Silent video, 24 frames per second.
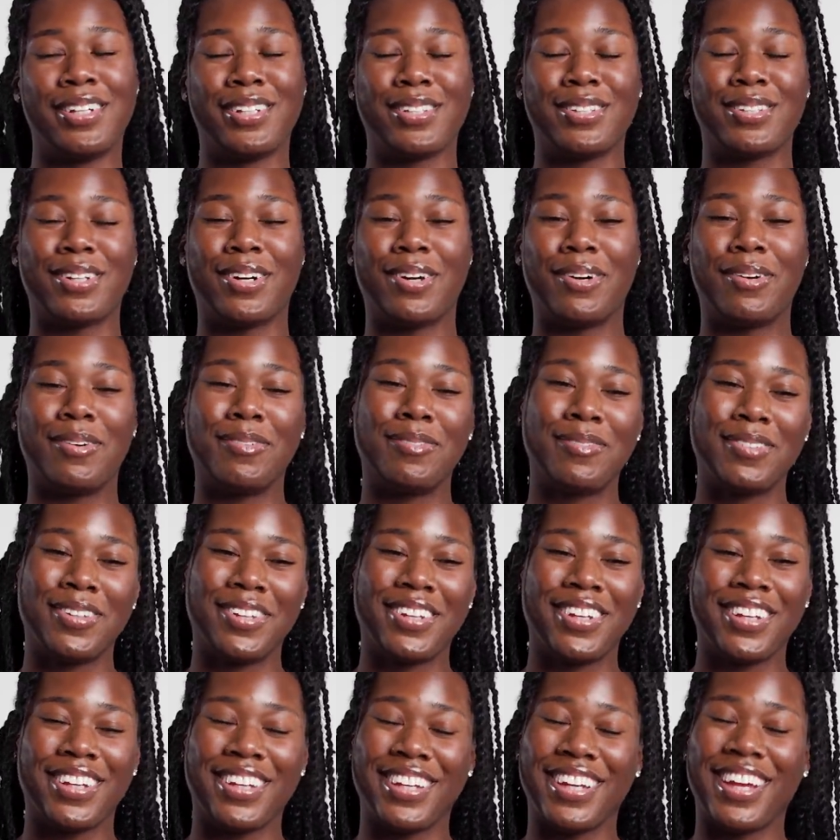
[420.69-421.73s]
So
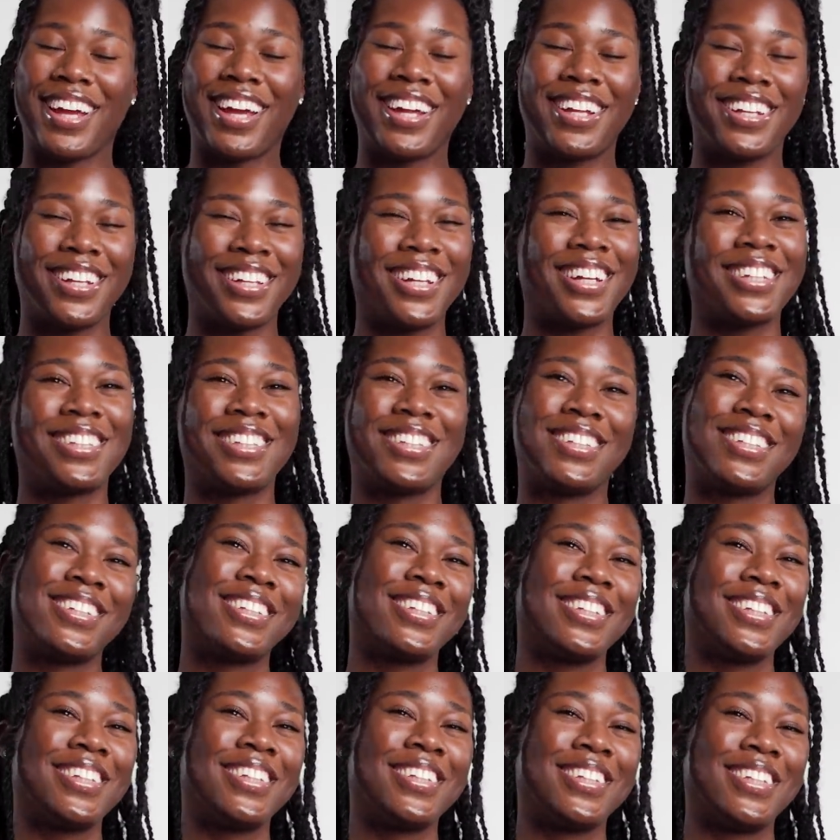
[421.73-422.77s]
yeah,
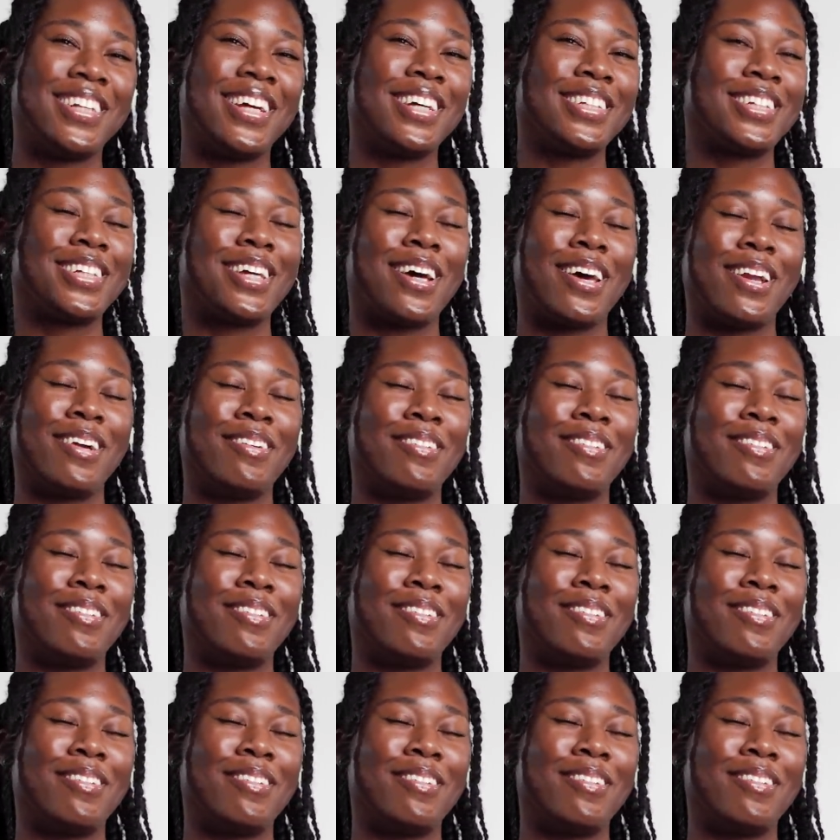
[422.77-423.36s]
that's, that's kind